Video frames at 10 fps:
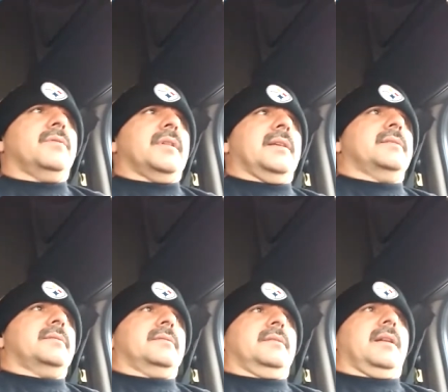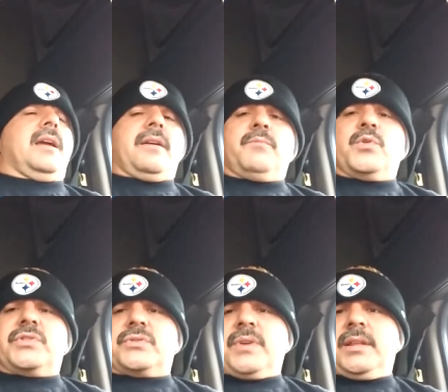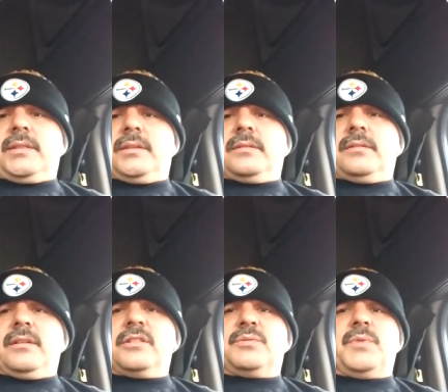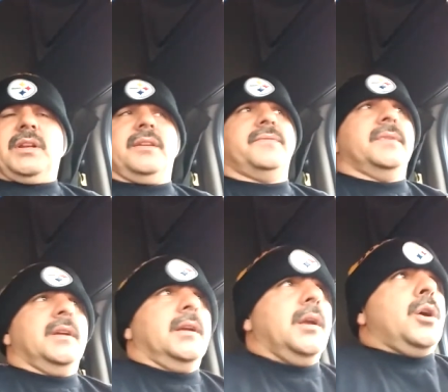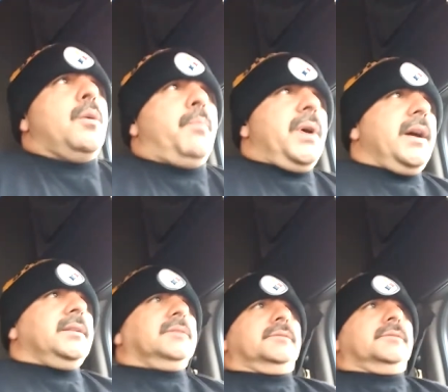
that's gonna have more strength than the other spring leaf. But